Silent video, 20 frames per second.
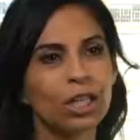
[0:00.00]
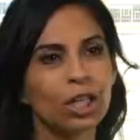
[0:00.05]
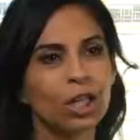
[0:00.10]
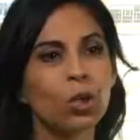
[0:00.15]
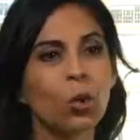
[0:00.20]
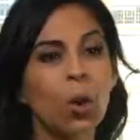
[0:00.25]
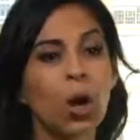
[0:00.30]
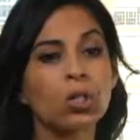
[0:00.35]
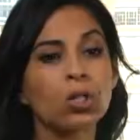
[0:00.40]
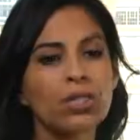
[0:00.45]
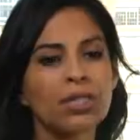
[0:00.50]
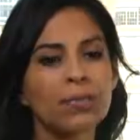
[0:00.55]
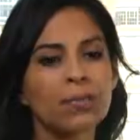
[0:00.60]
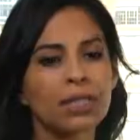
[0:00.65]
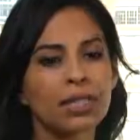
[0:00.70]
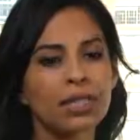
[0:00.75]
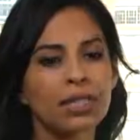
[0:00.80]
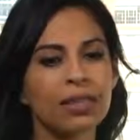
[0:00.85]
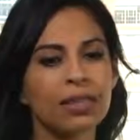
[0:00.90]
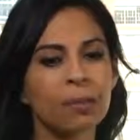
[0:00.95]
you know,
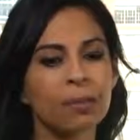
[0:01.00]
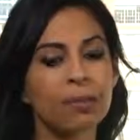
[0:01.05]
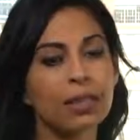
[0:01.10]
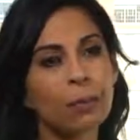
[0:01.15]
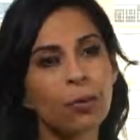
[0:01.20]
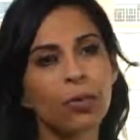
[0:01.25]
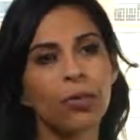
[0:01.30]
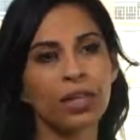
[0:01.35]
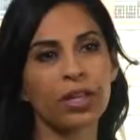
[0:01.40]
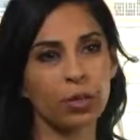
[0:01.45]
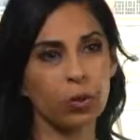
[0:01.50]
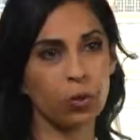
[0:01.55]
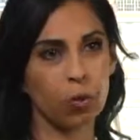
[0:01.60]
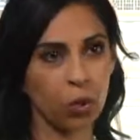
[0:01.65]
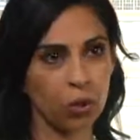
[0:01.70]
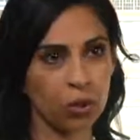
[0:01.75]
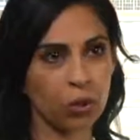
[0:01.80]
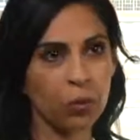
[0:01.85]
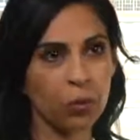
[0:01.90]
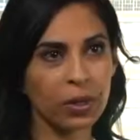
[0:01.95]
ultimately the people that you
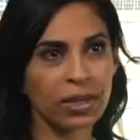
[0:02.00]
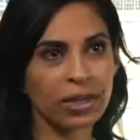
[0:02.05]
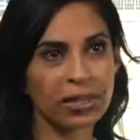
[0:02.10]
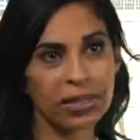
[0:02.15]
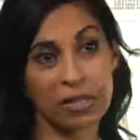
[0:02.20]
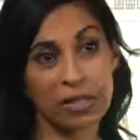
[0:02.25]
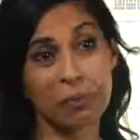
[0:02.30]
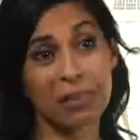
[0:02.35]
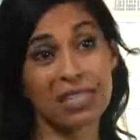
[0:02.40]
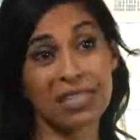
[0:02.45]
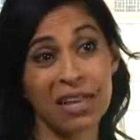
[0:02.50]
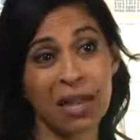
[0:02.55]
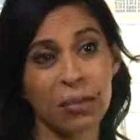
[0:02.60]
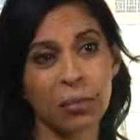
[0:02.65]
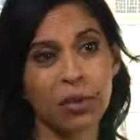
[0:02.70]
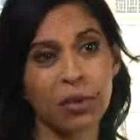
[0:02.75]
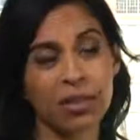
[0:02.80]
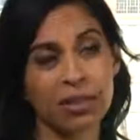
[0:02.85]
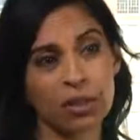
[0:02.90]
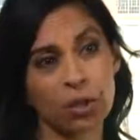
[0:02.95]
work with and spend
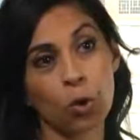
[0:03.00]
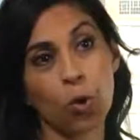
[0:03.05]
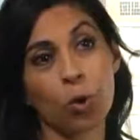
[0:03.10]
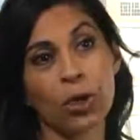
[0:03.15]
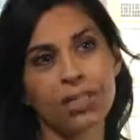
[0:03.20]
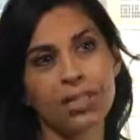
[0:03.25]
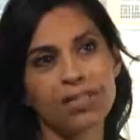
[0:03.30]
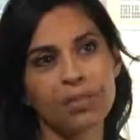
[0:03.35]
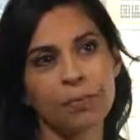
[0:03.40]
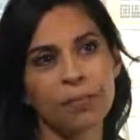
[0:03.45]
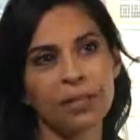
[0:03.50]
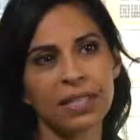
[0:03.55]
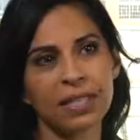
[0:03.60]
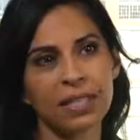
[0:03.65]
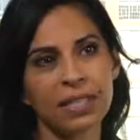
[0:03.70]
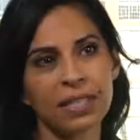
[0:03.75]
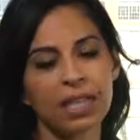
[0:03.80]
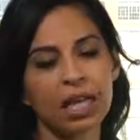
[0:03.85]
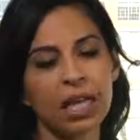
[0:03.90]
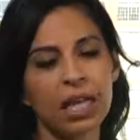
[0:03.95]
time with are going to
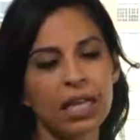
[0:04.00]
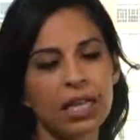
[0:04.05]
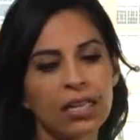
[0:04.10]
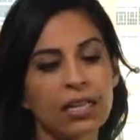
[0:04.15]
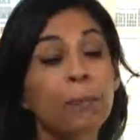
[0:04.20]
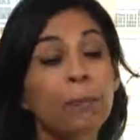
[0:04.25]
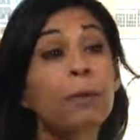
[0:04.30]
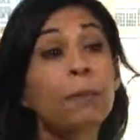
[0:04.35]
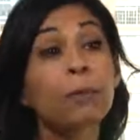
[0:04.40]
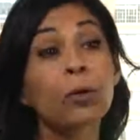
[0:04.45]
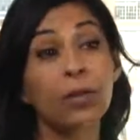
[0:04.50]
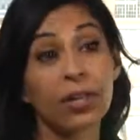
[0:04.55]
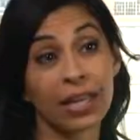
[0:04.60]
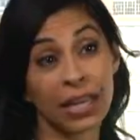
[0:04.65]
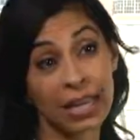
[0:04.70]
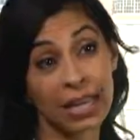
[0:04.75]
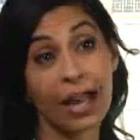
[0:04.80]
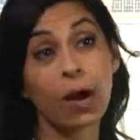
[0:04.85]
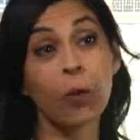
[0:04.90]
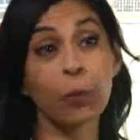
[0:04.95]
be the people that
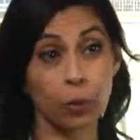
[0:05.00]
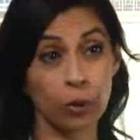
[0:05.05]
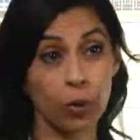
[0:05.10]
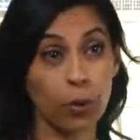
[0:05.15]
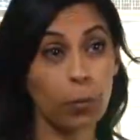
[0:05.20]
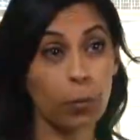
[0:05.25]
can help you the